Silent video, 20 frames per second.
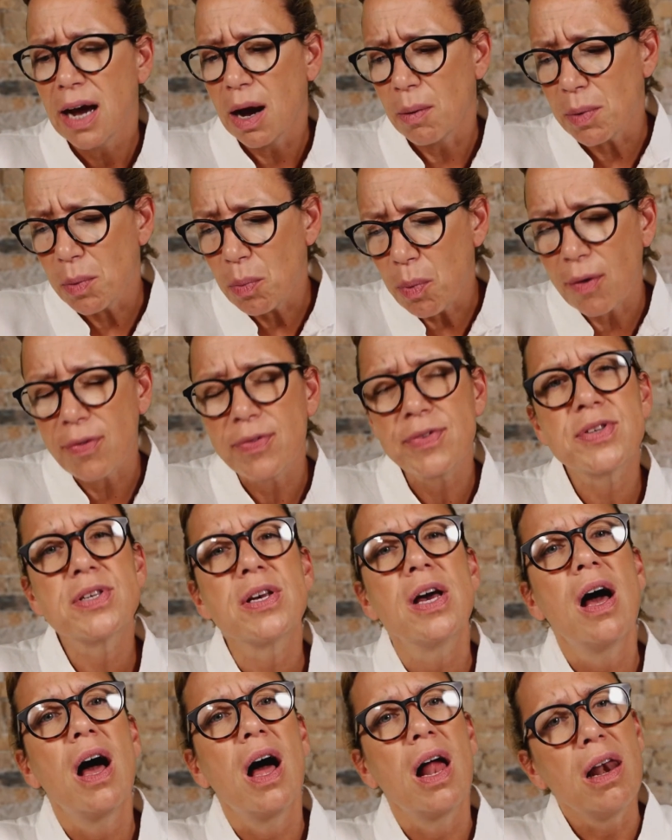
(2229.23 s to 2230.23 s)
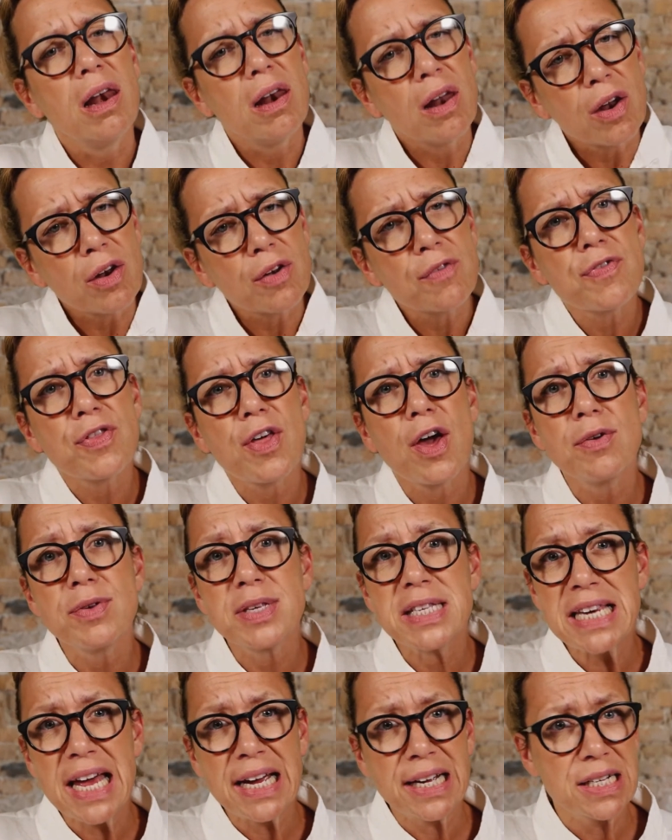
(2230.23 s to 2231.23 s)
and we want a lot of
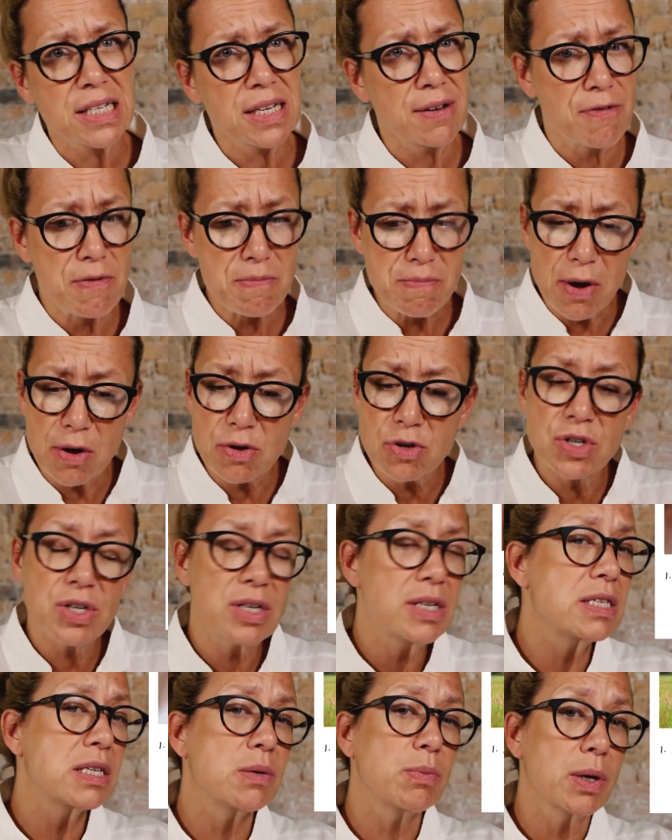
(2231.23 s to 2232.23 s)
those negative emotions.